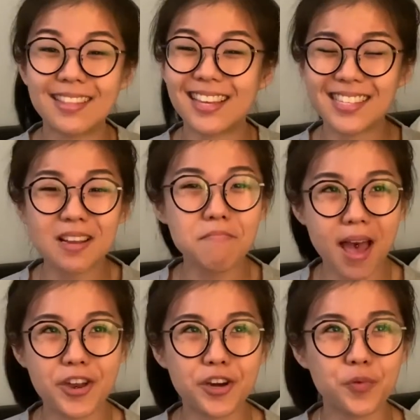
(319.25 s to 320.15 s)
it doesn't
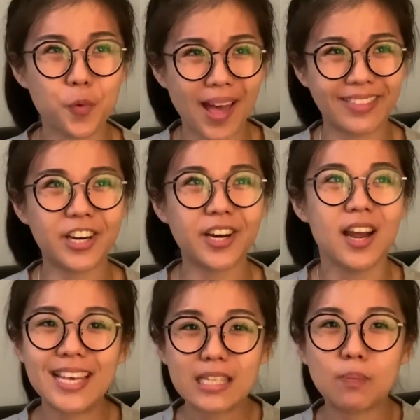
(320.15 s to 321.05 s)
matter whether
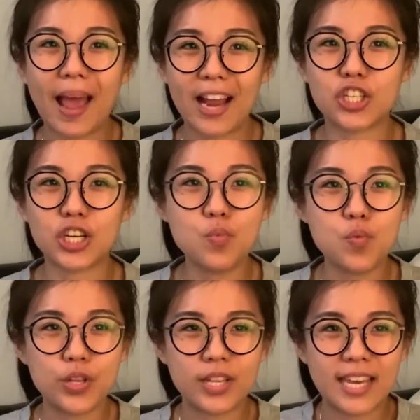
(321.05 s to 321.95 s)
this passion would